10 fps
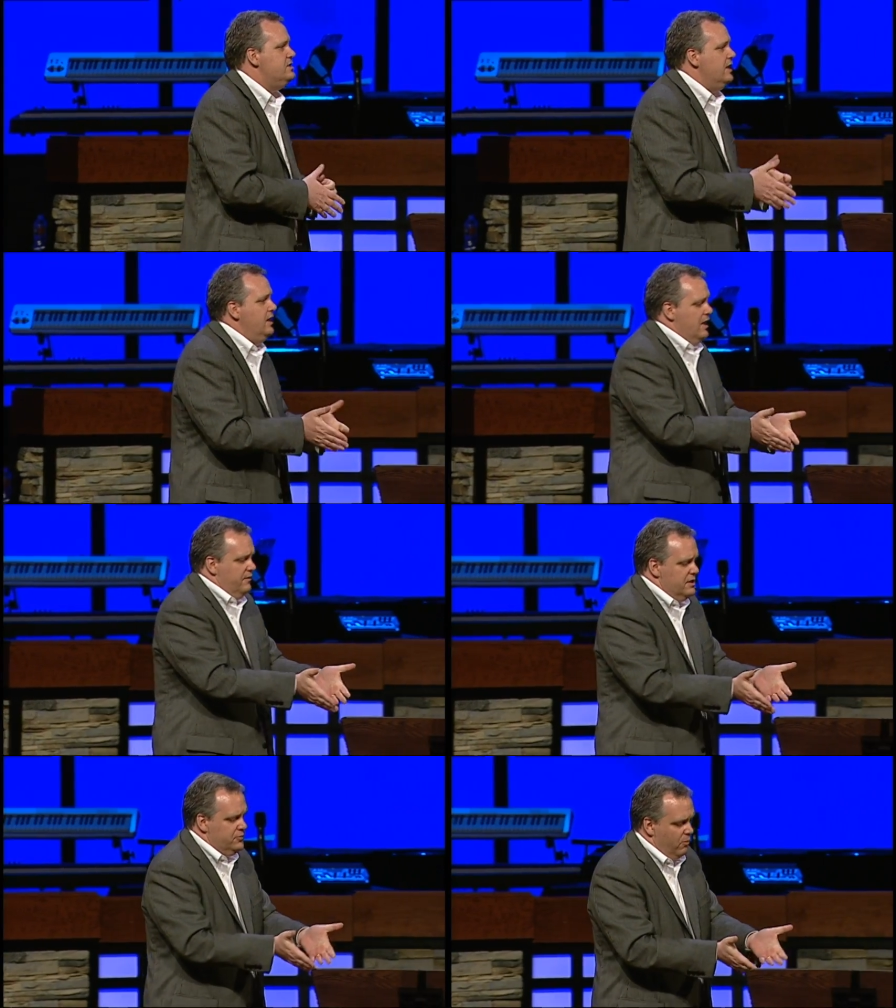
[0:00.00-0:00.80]
And
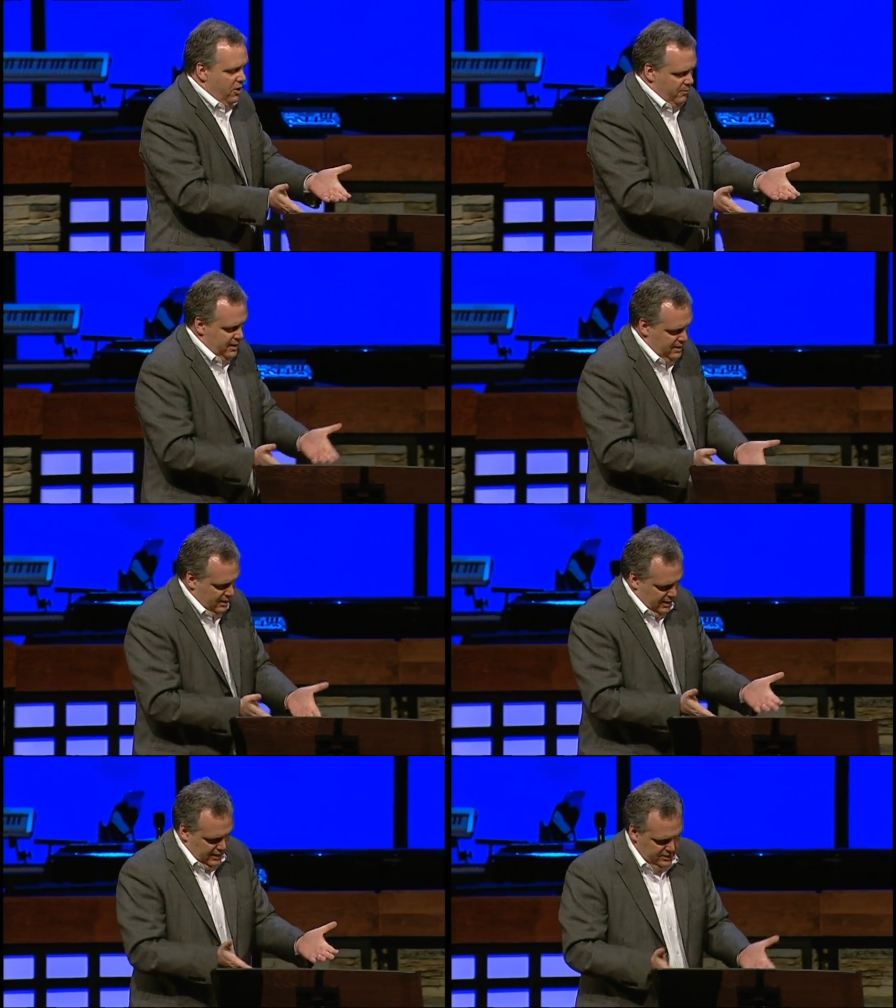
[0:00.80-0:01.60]
this woman
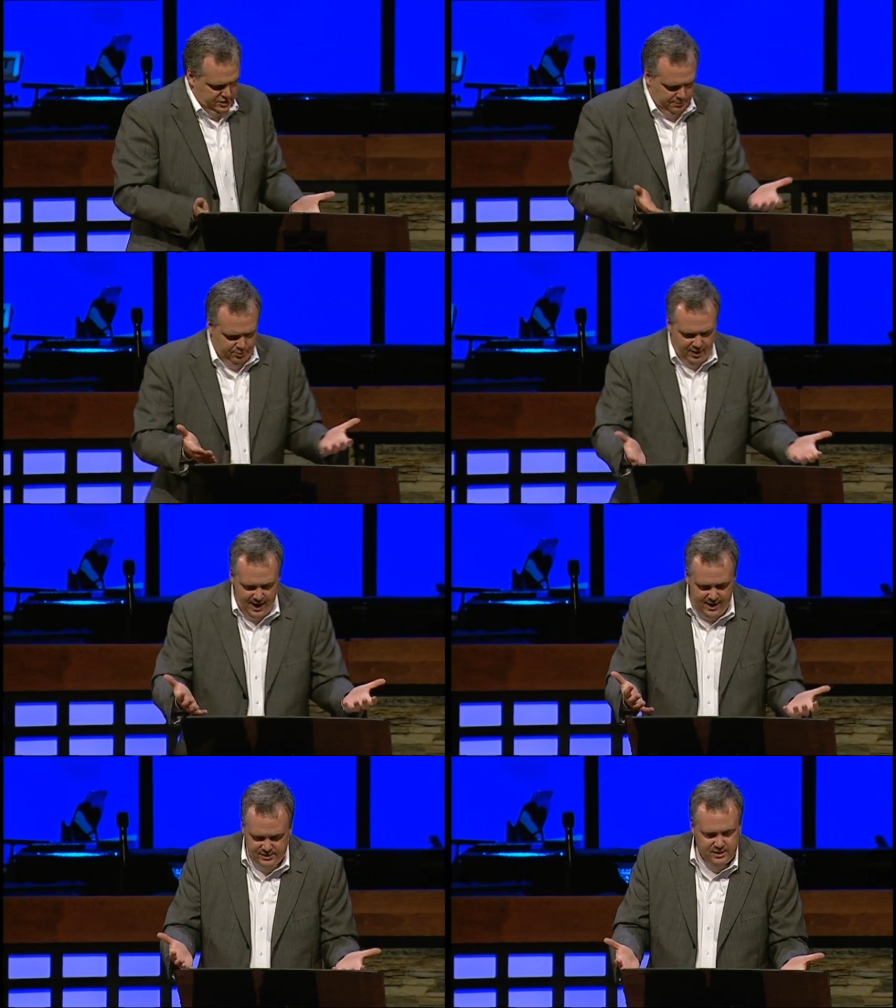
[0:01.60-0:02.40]
is
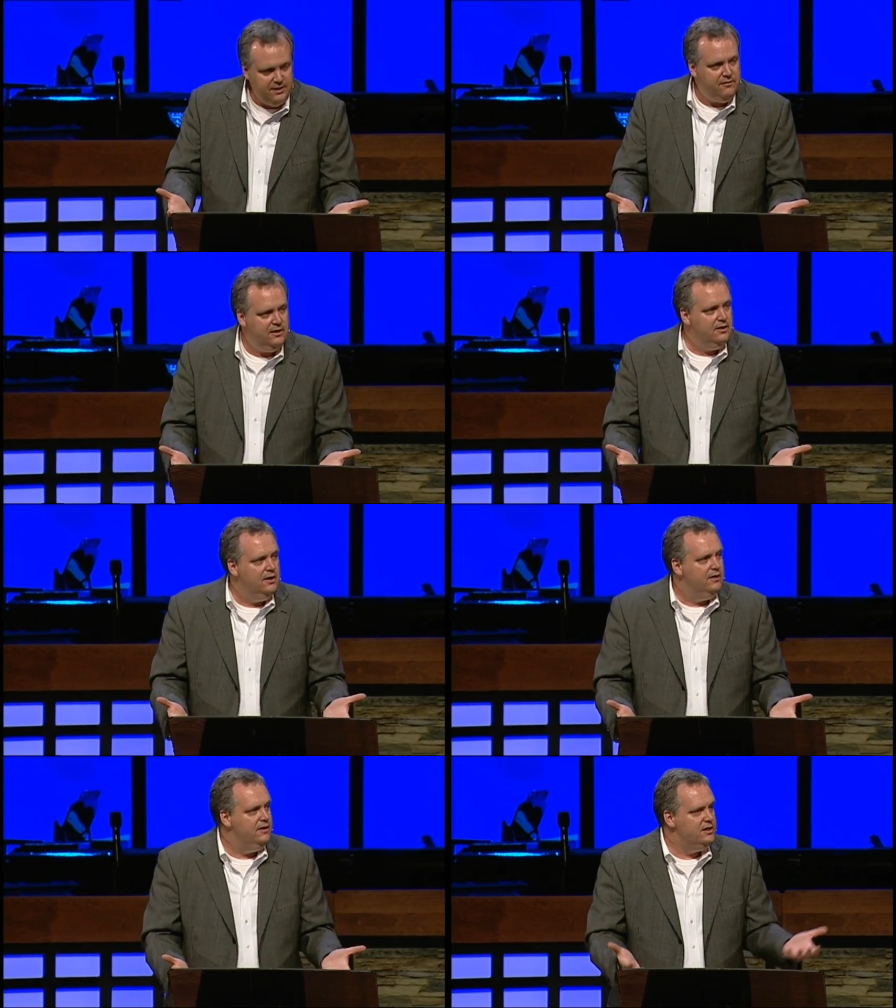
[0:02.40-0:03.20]
surprised even
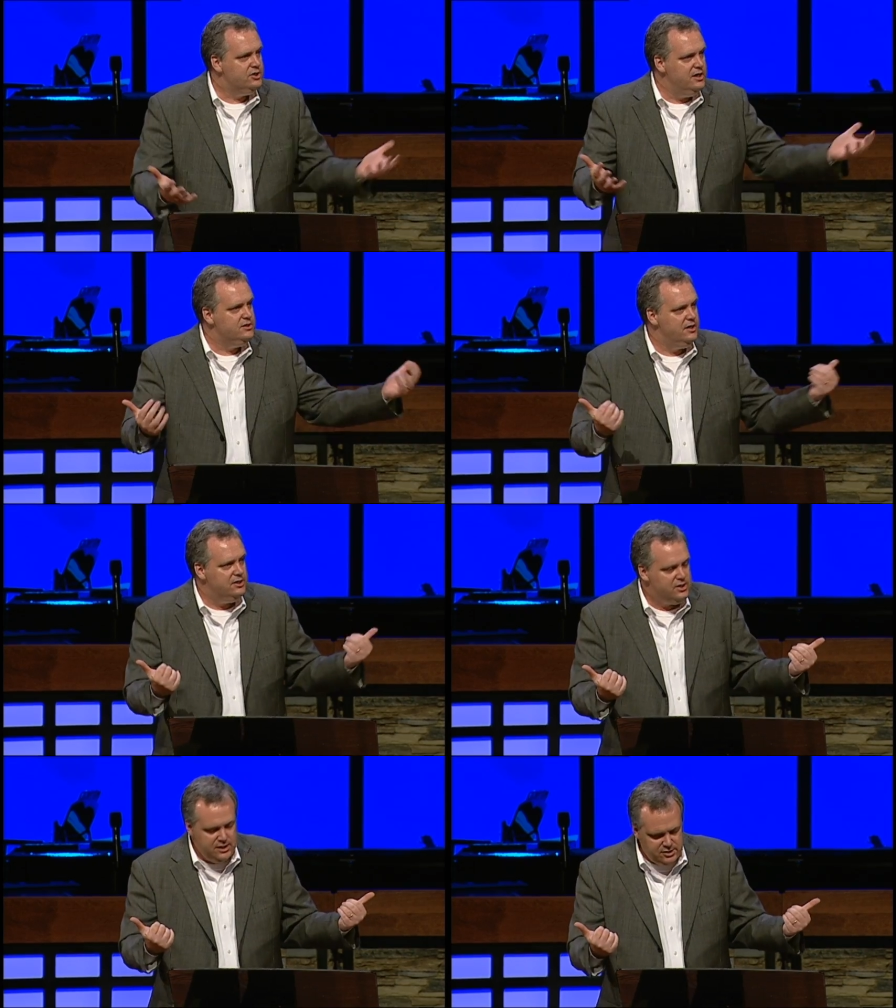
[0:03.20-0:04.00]
that, she's, that
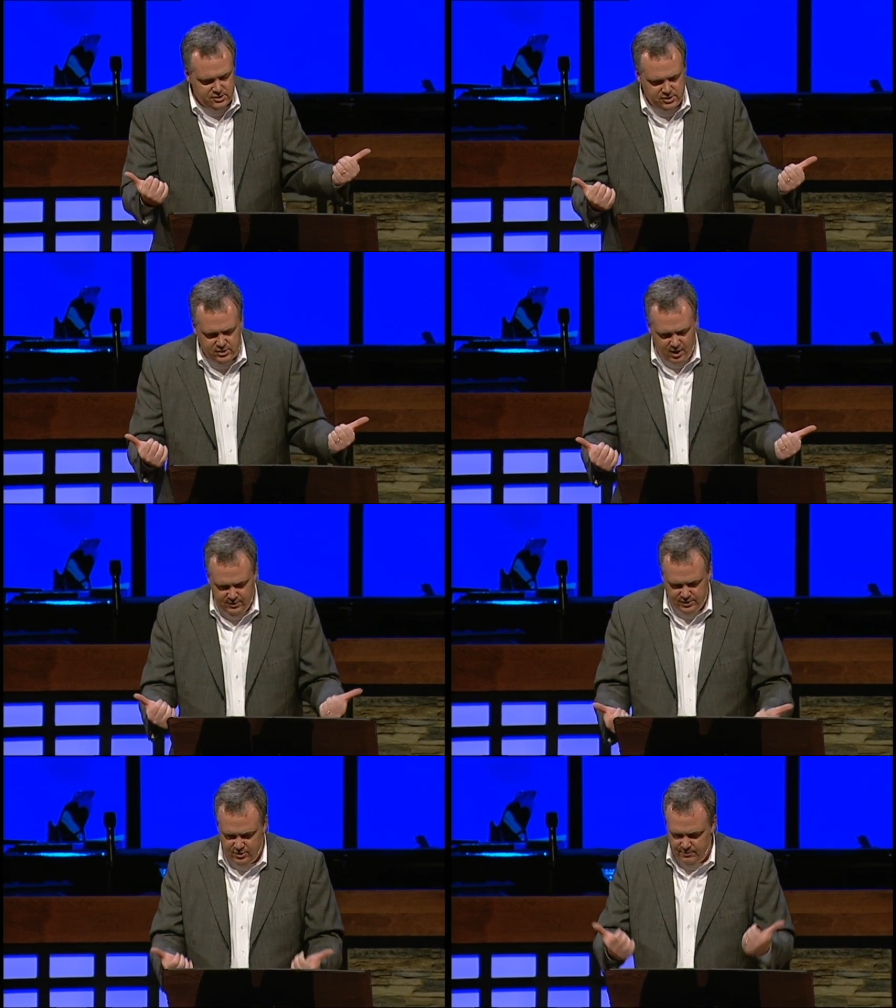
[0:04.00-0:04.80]
Jesus is
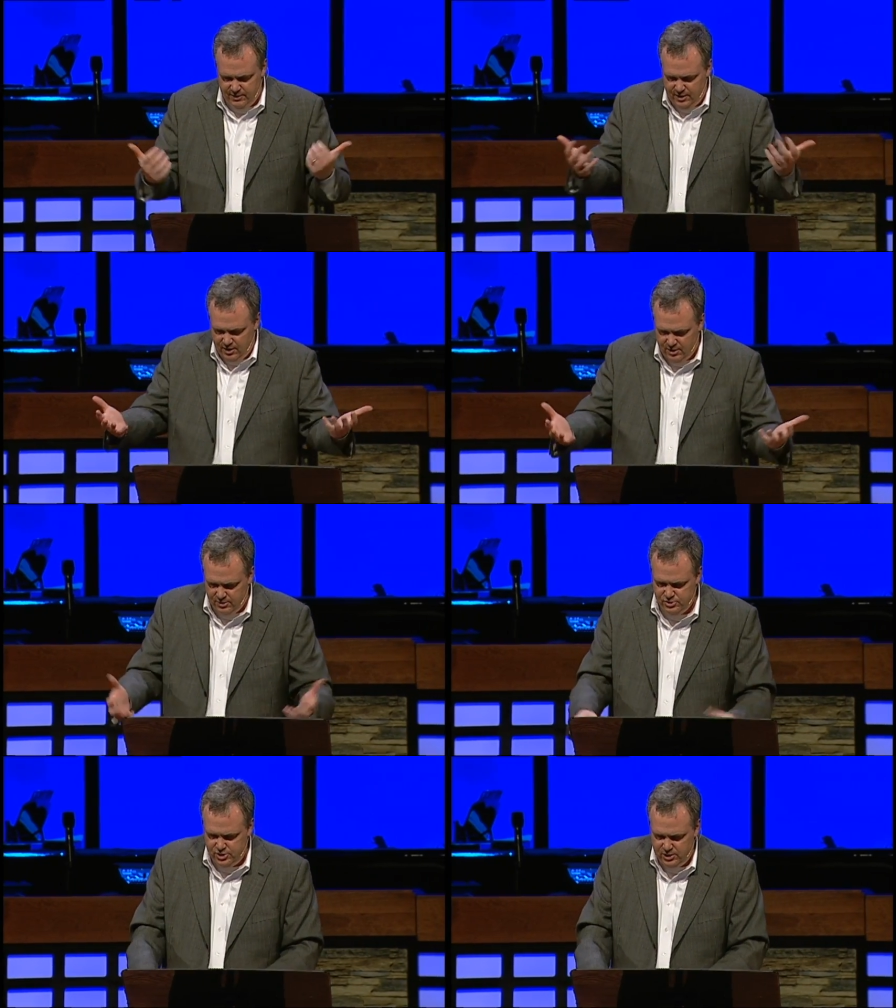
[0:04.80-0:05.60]
talking to her
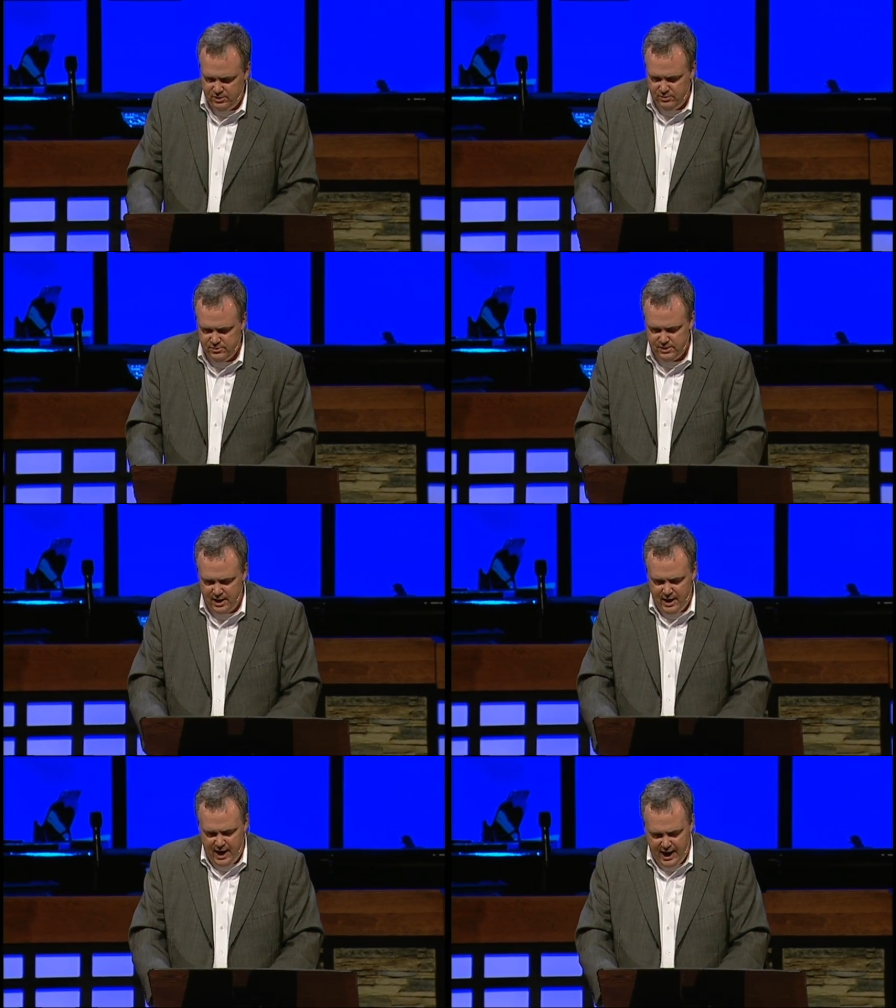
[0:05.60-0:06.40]
because Jews
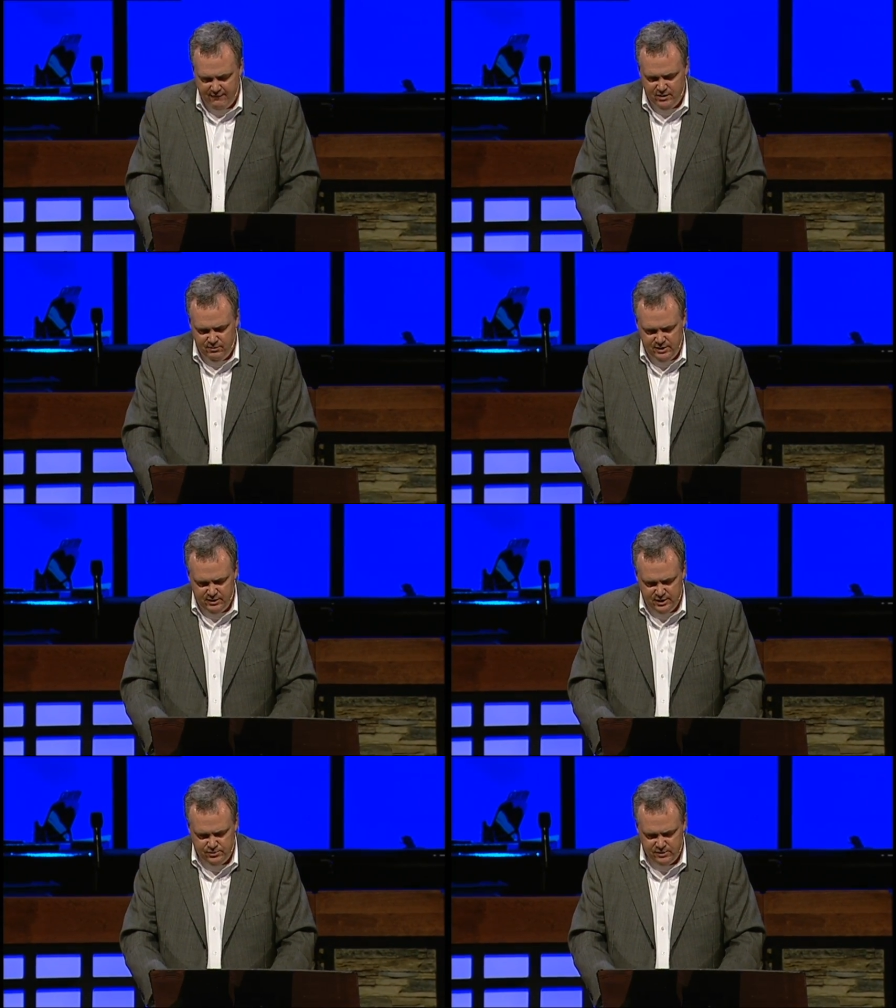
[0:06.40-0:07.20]
have no
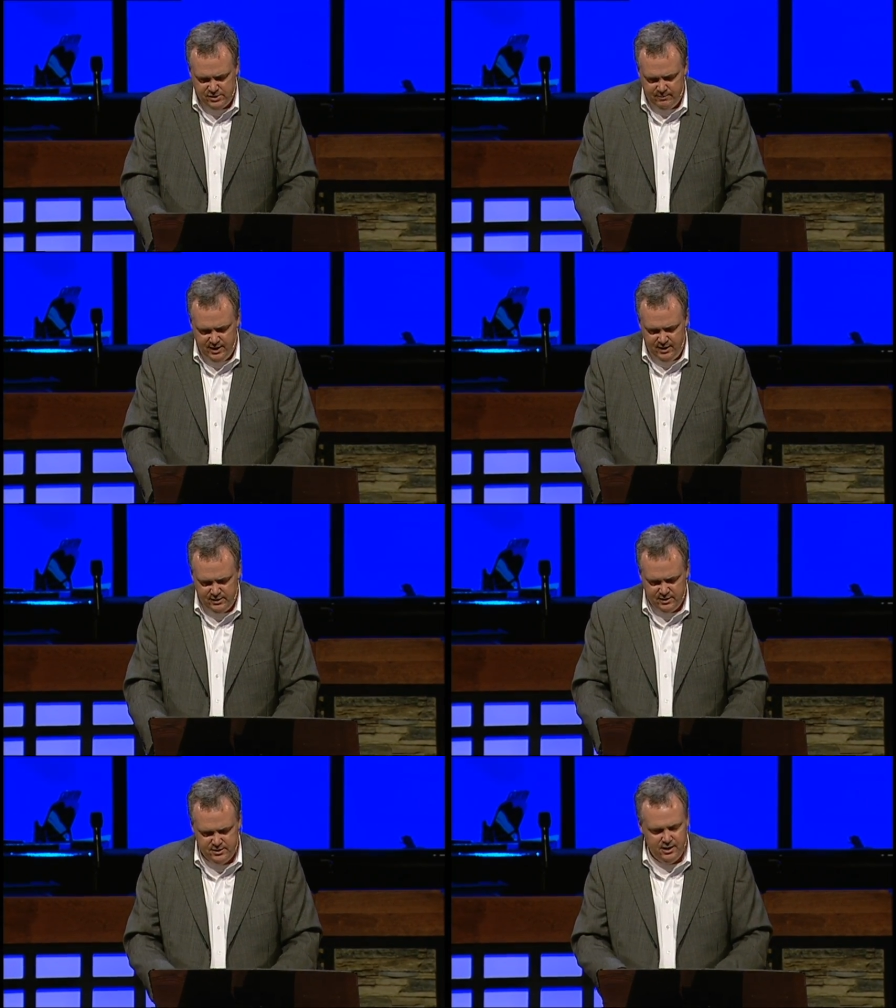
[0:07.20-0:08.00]
dealings with
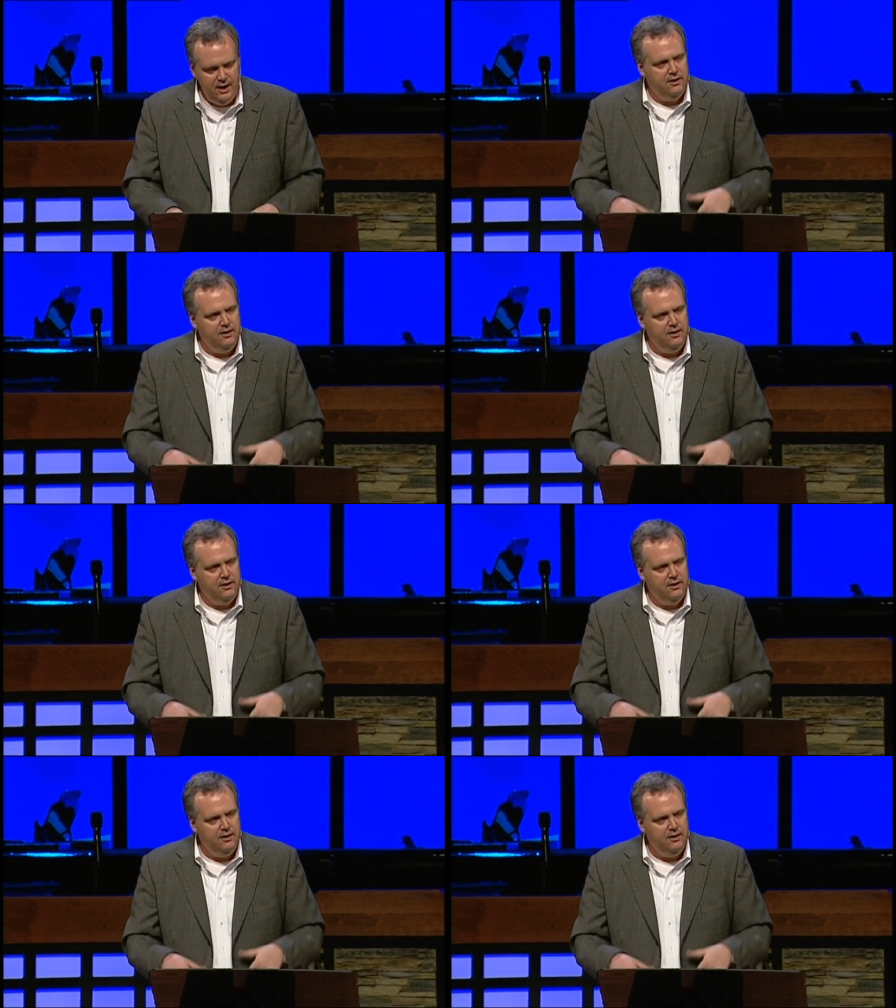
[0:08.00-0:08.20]
Samaritans.